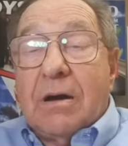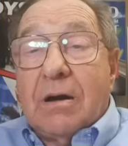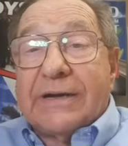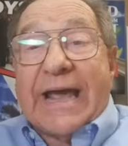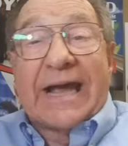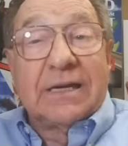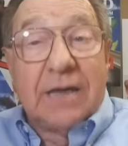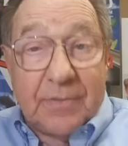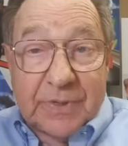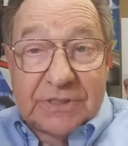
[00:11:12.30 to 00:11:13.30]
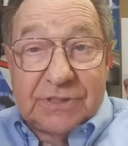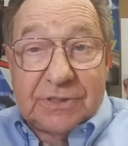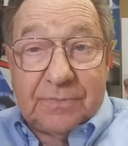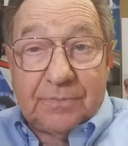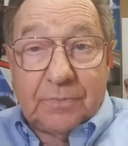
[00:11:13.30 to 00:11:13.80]
on
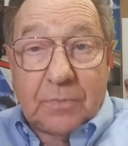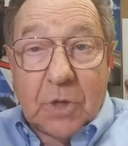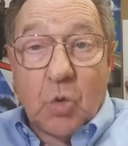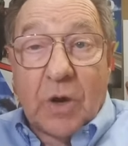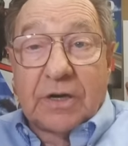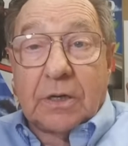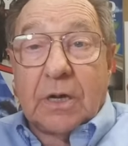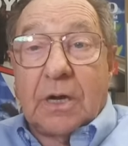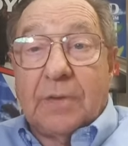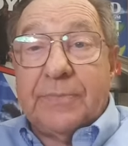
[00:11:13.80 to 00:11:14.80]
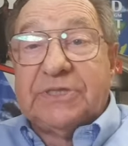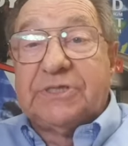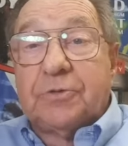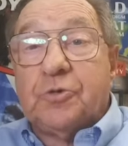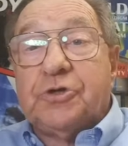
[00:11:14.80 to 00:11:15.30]
economics, or what Ms.
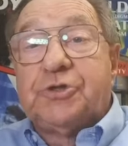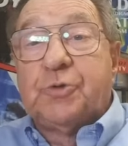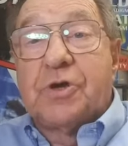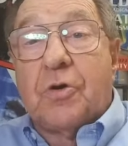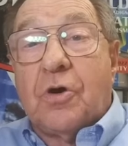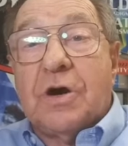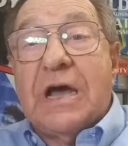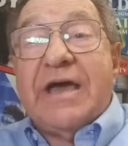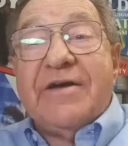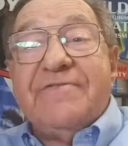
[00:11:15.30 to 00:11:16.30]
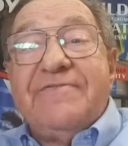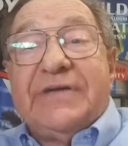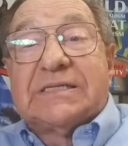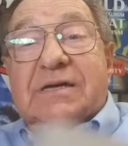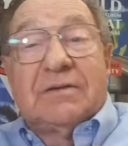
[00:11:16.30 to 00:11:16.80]
LaRouche would call
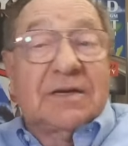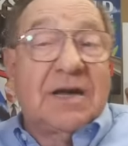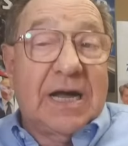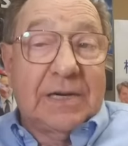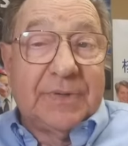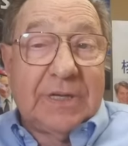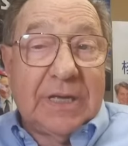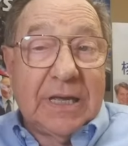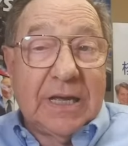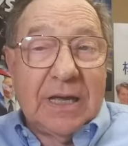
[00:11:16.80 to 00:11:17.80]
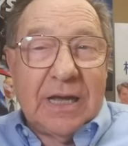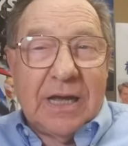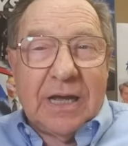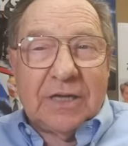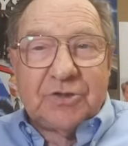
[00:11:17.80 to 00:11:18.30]
physical economy.
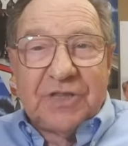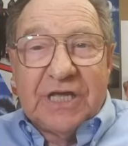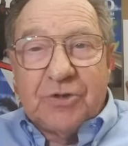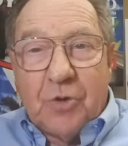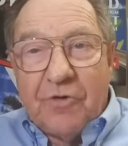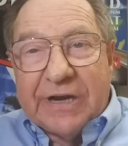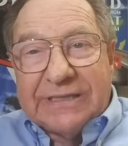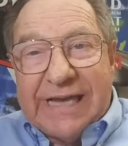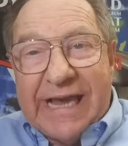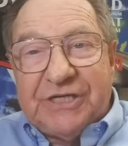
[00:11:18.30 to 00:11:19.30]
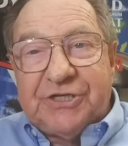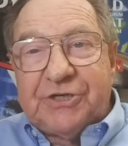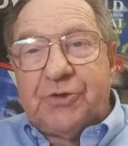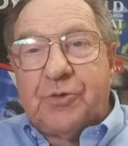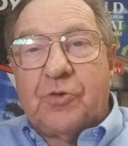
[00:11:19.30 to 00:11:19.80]
So this
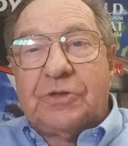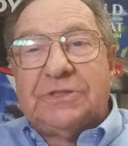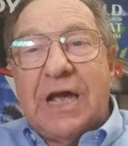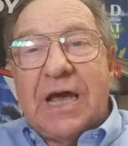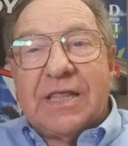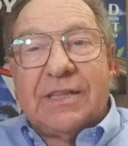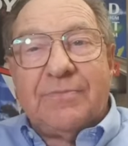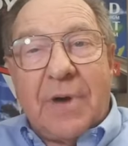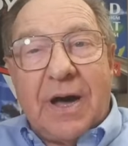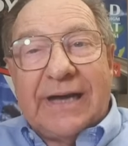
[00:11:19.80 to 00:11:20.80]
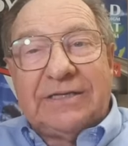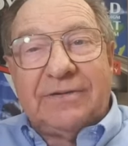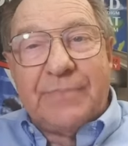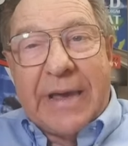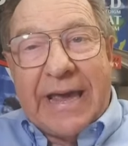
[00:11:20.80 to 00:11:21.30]
orientation towards the mind
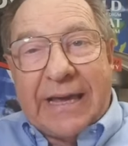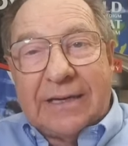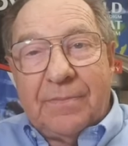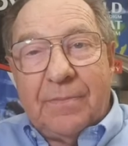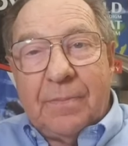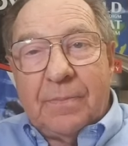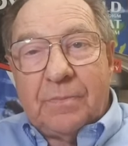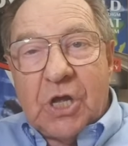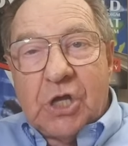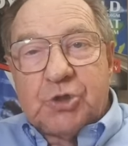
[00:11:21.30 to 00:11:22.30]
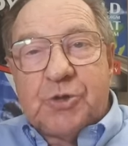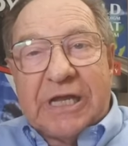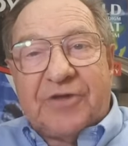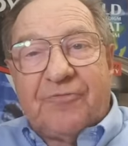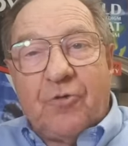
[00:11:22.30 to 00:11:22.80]
of man,
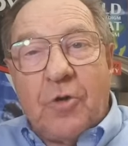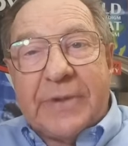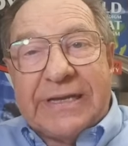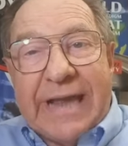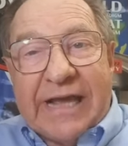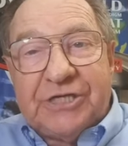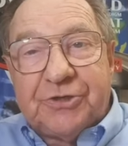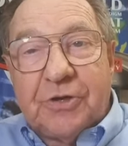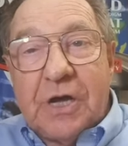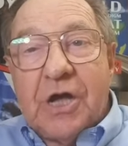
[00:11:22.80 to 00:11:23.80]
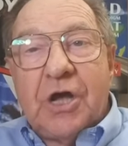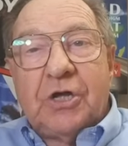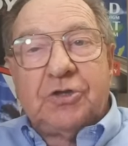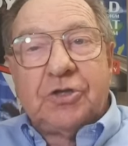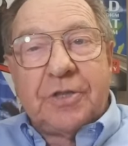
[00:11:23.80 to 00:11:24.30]
transforming nature
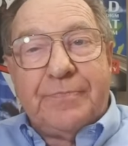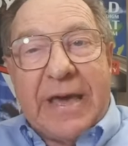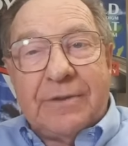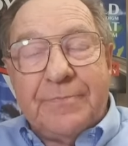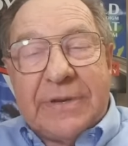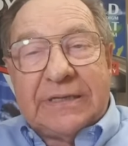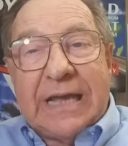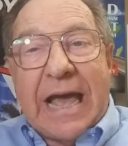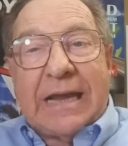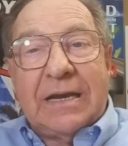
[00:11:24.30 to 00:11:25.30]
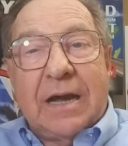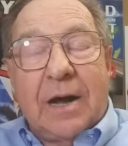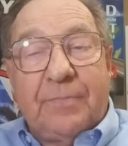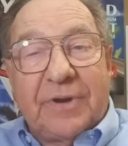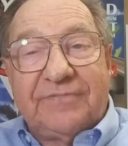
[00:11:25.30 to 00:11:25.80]
to the betterment and
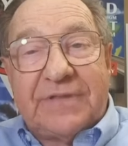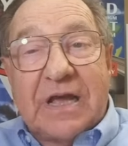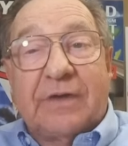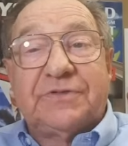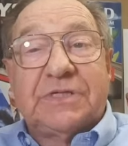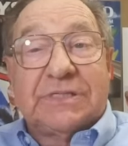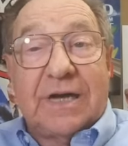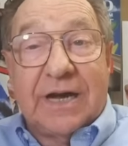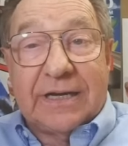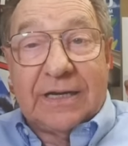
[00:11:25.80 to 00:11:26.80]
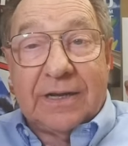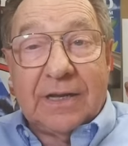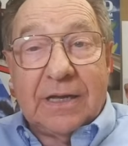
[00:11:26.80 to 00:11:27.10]
uplifting of society,